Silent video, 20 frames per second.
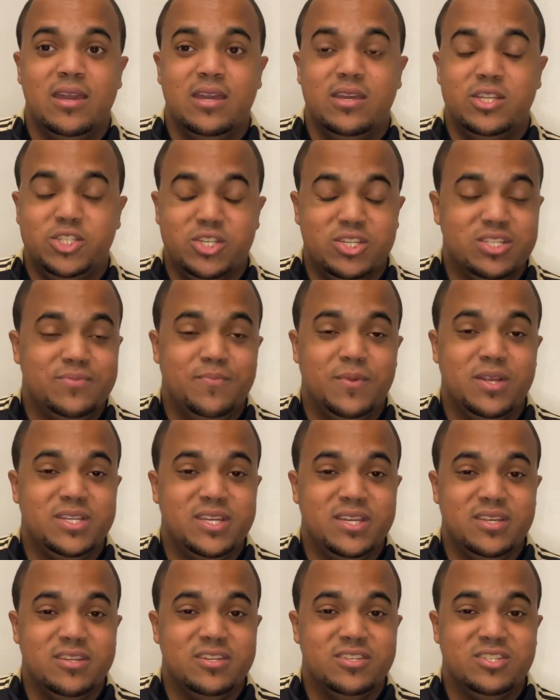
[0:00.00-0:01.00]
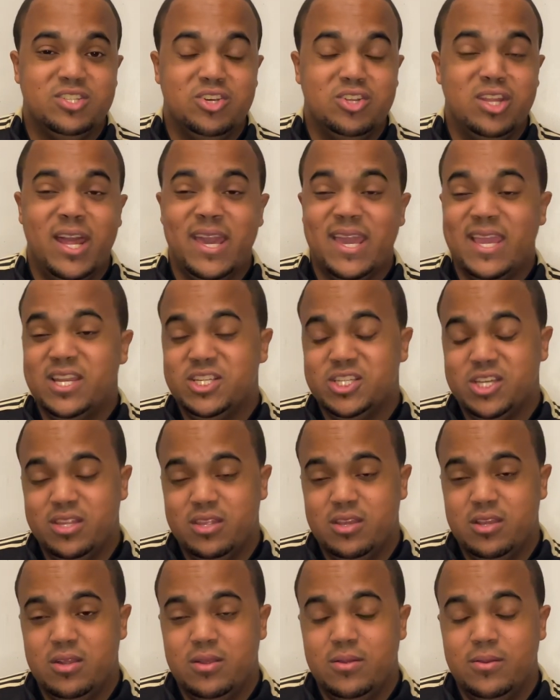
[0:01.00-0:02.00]
Josef Martinez don't like each
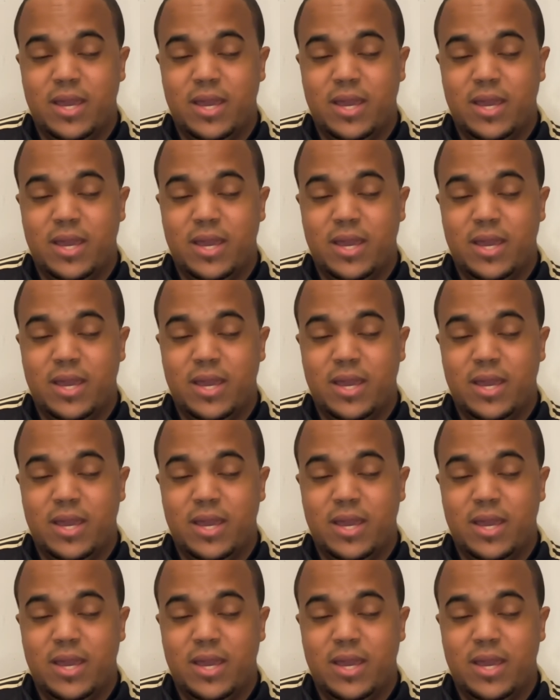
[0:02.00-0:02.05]
other.